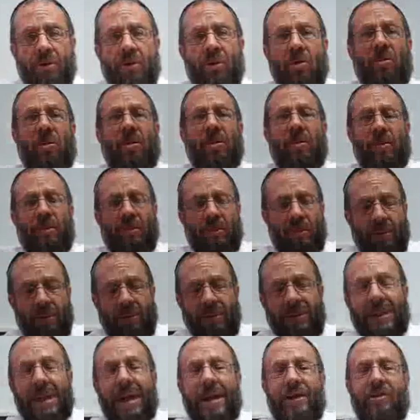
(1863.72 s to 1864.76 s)
the
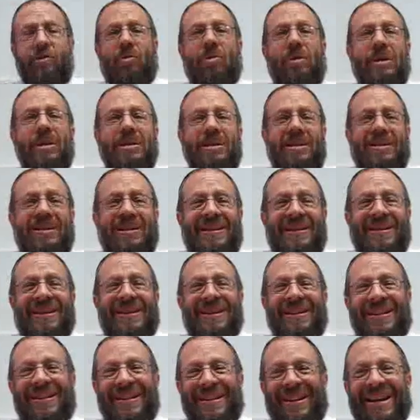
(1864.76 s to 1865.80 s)

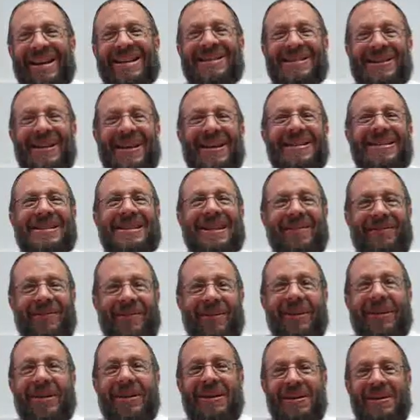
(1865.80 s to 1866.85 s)
naturalistic and
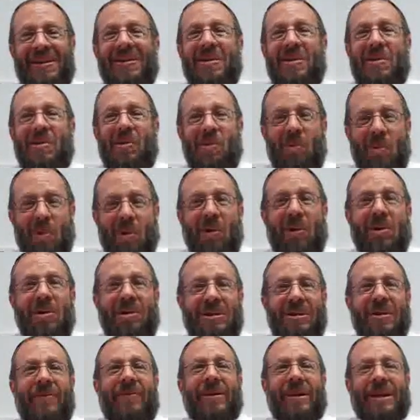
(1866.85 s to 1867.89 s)
scientific
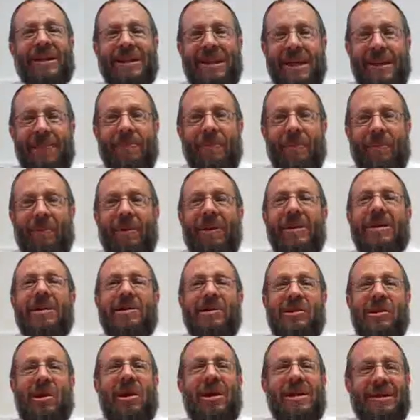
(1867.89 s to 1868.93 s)
worlds of contemporary
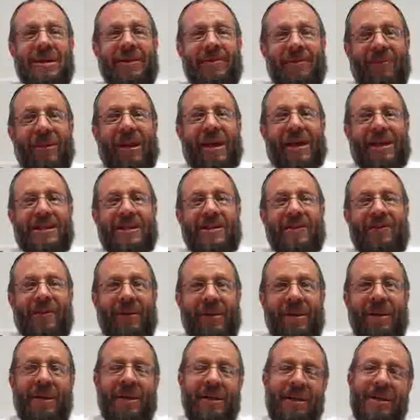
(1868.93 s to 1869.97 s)
science and
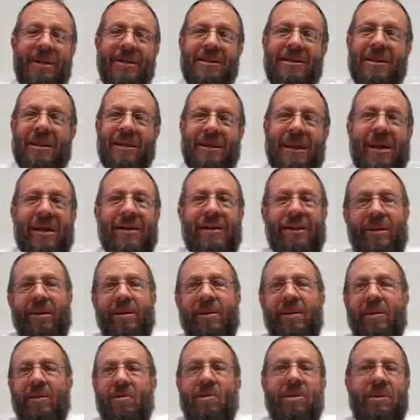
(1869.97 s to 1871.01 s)
philosophy, together
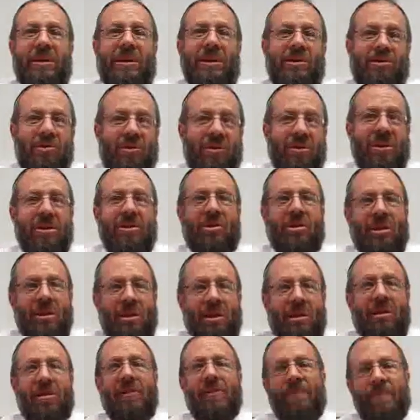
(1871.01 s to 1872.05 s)
with the
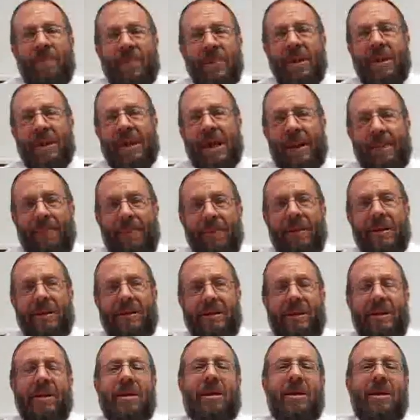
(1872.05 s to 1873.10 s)
traditional
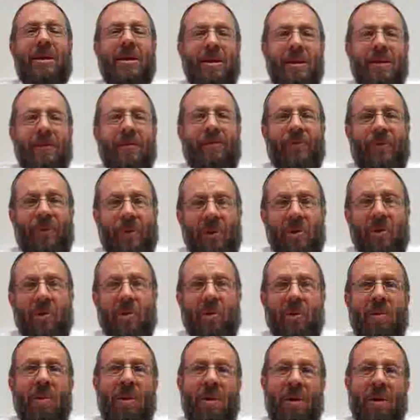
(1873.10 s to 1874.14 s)
Kabbalistic
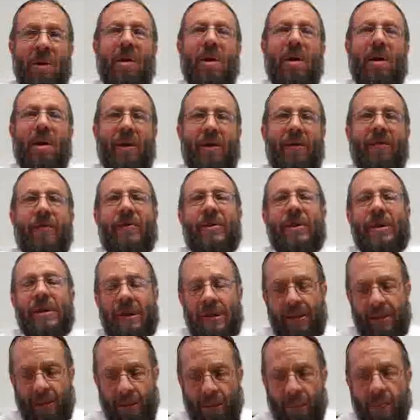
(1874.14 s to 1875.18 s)
view of
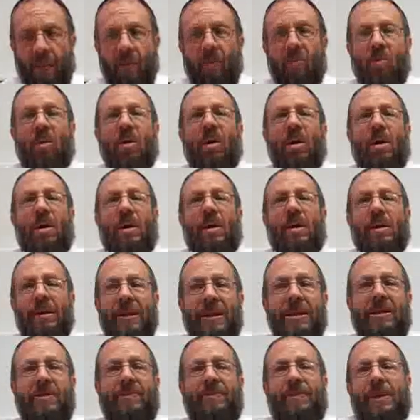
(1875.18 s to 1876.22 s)
the world
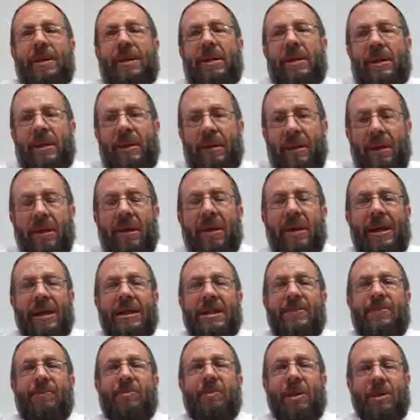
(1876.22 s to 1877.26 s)
as being
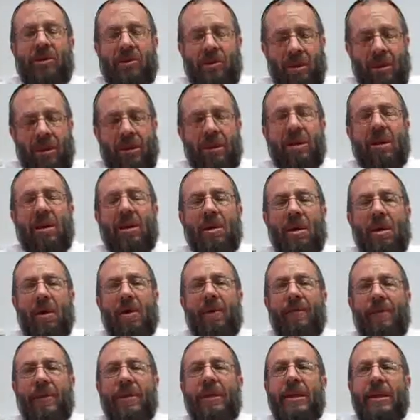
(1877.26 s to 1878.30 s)
expression
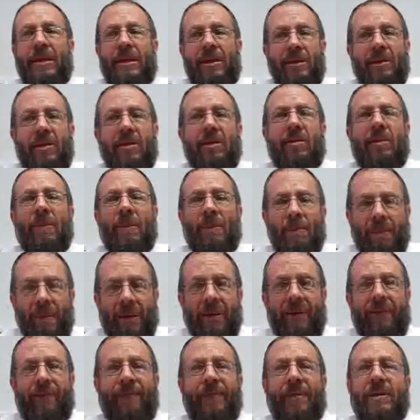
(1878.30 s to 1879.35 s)
of an inner
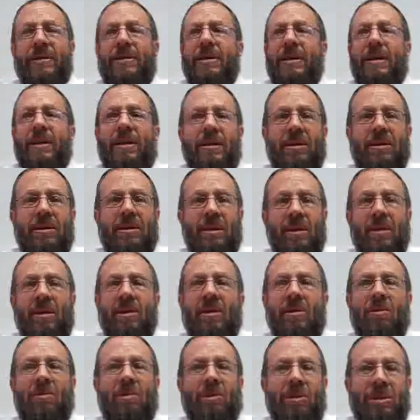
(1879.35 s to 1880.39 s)
metaphysics
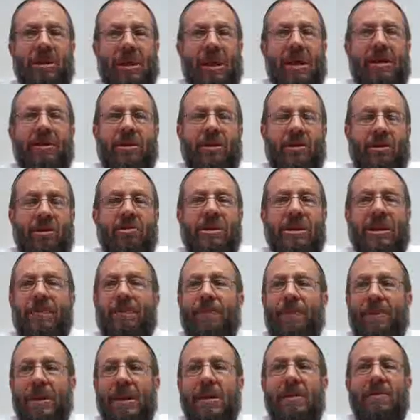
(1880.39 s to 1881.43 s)
which constitutes the
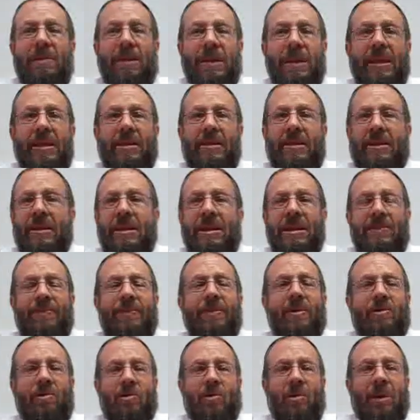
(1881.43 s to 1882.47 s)
penimius, the
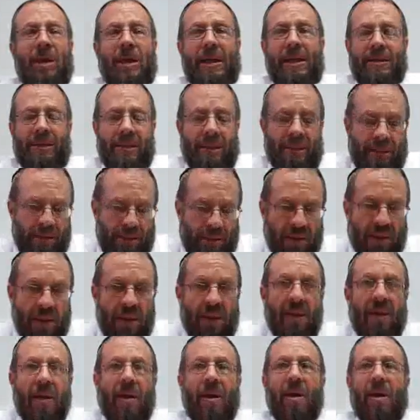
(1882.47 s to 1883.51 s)
spiritual essence
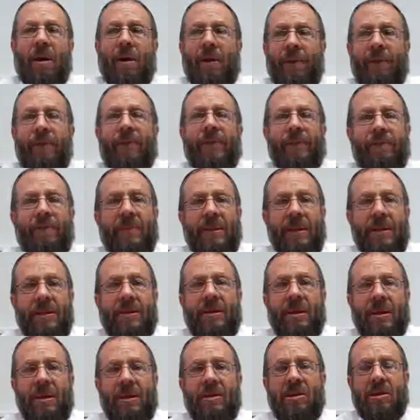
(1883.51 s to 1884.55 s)
of
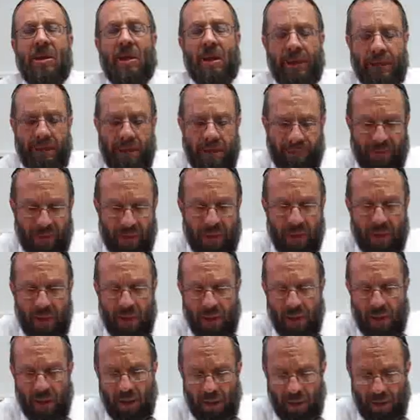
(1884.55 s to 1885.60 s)
this scientific
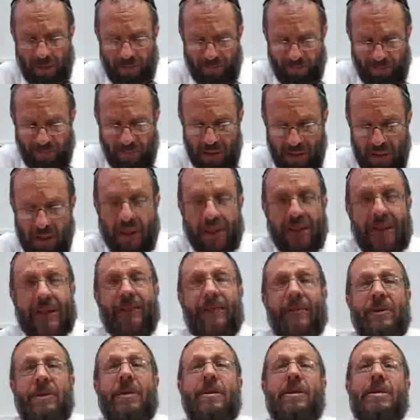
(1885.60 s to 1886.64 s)
um,
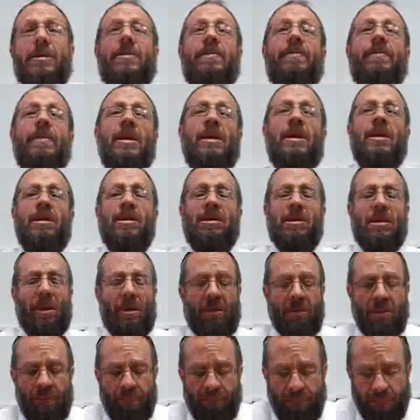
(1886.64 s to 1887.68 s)
scientificism.
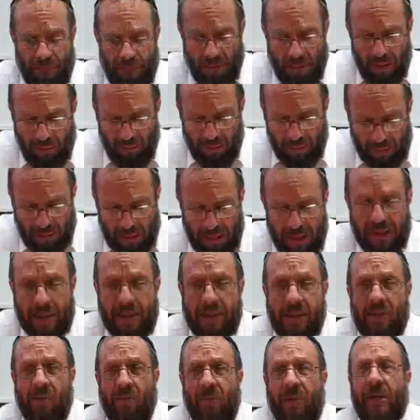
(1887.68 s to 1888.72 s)
So, with
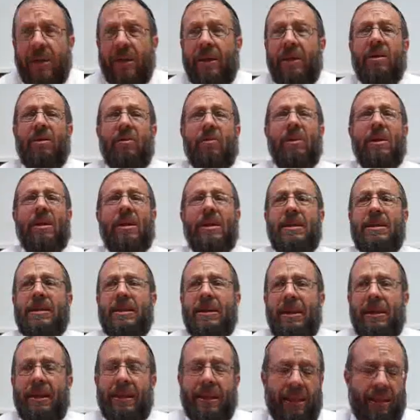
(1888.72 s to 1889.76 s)
this, we could really
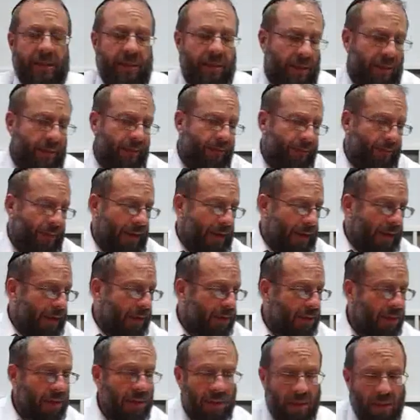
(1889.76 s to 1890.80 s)
see that, in
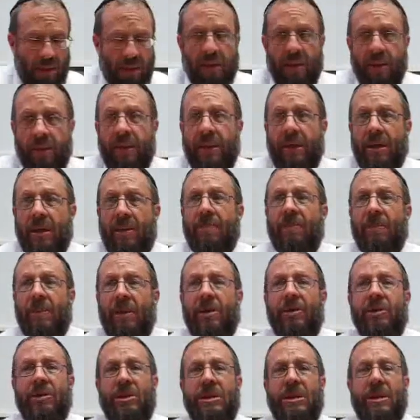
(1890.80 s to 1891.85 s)
fact, the
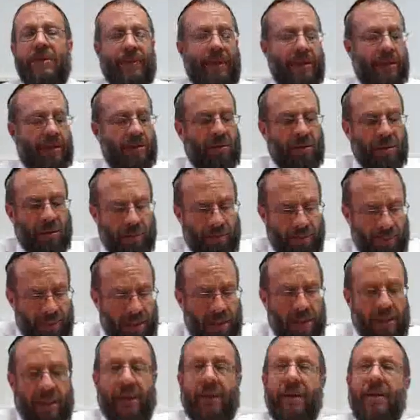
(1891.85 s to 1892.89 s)
emergence of ethical
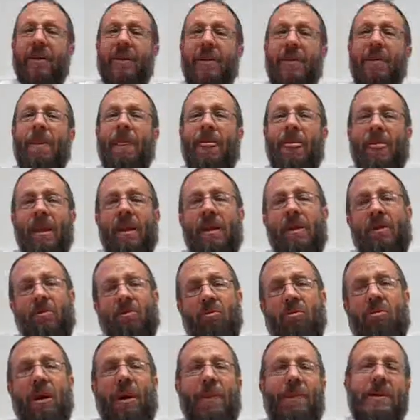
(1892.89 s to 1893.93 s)
man
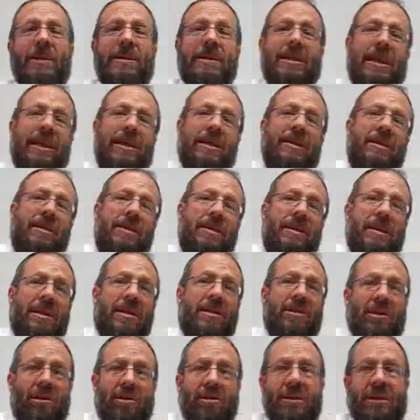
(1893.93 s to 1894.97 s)
represents, in a
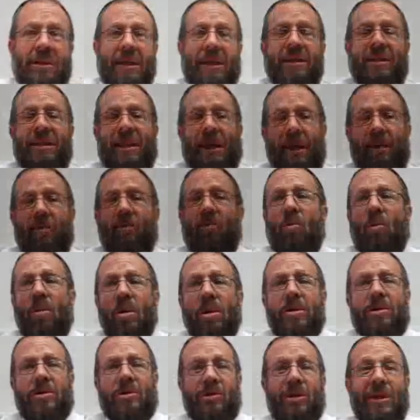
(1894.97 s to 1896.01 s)
certain sense, a
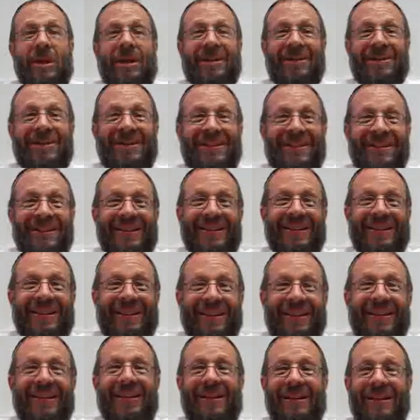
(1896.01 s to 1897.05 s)
watershed
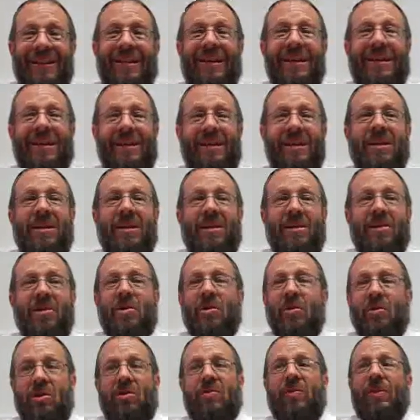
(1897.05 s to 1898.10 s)
in
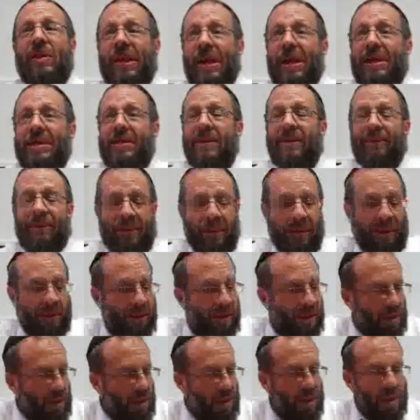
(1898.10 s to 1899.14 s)
Jewish philosophy.
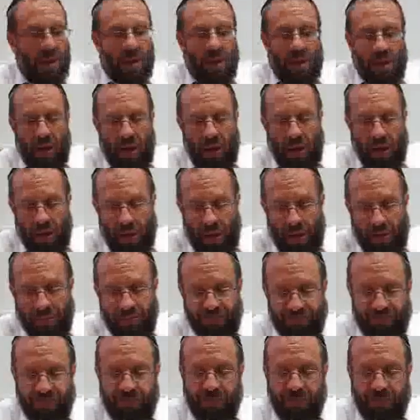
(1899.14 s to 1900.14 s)
Um,